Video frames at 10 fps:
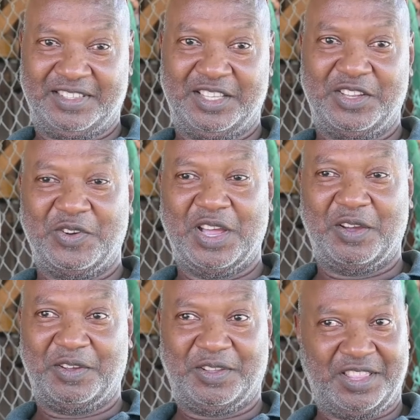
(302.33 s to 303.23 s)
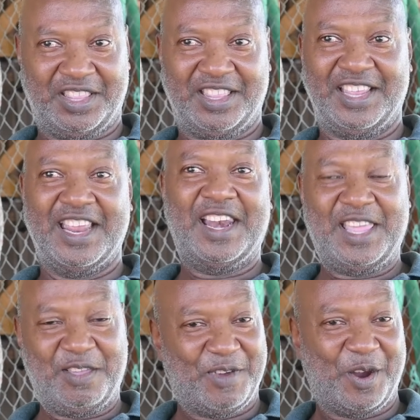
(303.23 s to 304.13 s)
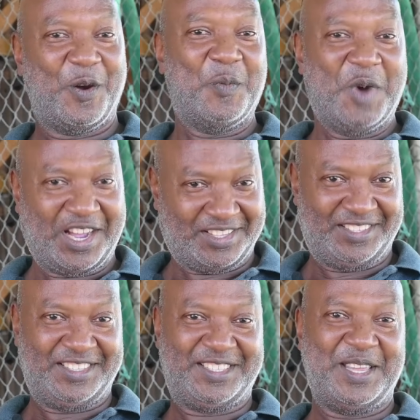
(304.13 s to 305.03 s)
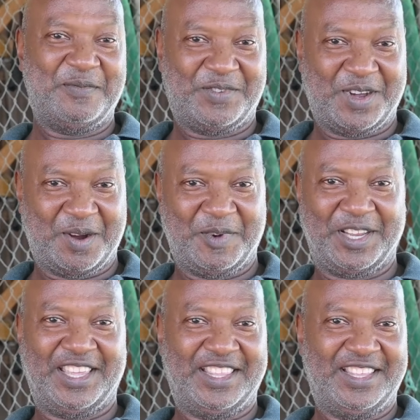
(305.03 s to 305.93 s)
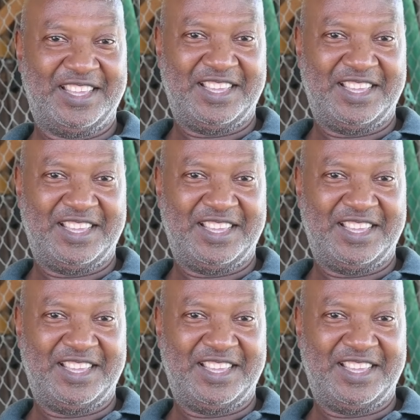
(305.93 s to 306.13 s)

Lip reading: Then I leave and go back to the same farm again.